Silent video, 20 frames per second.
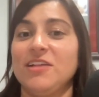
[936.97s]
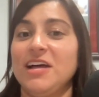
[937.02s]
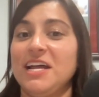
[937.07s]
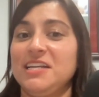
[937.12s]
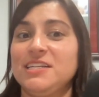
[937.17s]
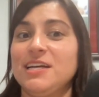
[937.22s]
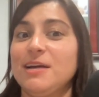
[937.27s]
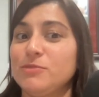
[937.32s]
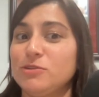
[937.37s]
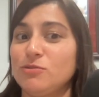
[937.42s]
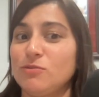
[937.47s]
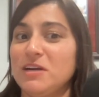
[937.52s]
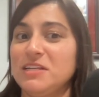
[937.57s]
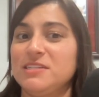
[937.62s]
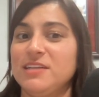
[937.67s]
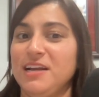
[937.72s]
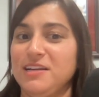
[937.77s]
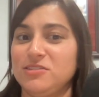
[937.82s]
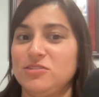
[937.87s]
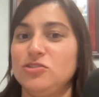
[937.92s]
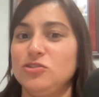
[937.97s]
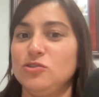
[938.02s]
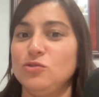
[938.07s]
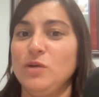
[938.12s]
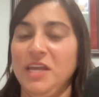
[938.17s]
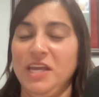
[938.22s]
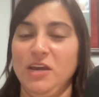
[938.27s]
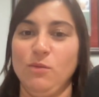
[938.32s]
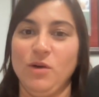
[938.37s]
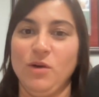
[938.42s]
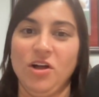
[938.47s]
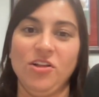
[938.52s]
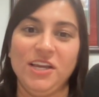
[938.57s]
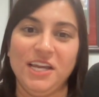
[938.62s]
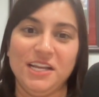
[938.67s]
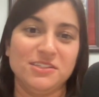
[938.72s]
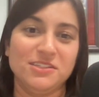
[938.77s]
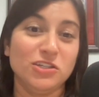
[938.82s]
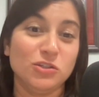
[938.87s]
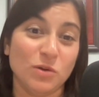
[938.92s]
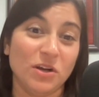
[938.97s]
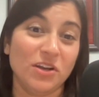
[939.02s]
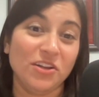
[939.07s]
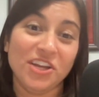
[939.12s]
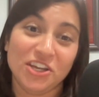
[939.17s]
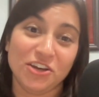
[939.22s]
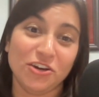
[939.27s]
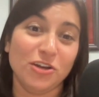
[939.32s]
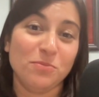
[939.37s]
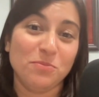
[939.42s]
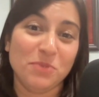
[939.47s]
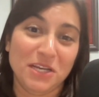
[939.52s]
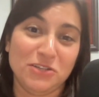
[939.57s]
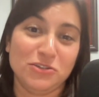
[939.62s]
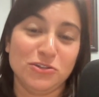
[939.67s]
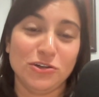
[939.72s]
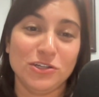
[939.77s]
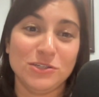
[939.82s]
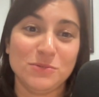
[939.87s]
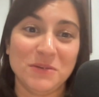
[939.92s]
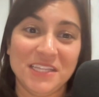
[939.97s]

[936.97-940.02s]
lot of times the Red Sox do hit well against these really good pitchers,